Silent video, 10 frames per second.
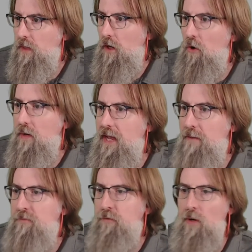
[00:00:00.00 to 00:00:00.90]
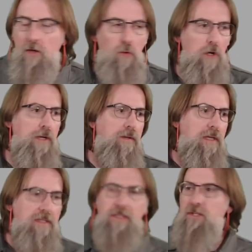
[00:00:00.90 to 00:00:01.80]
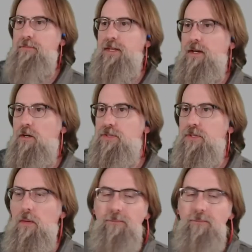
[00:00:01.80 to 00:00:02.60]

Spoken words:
Oh yeah, before I go on to something else,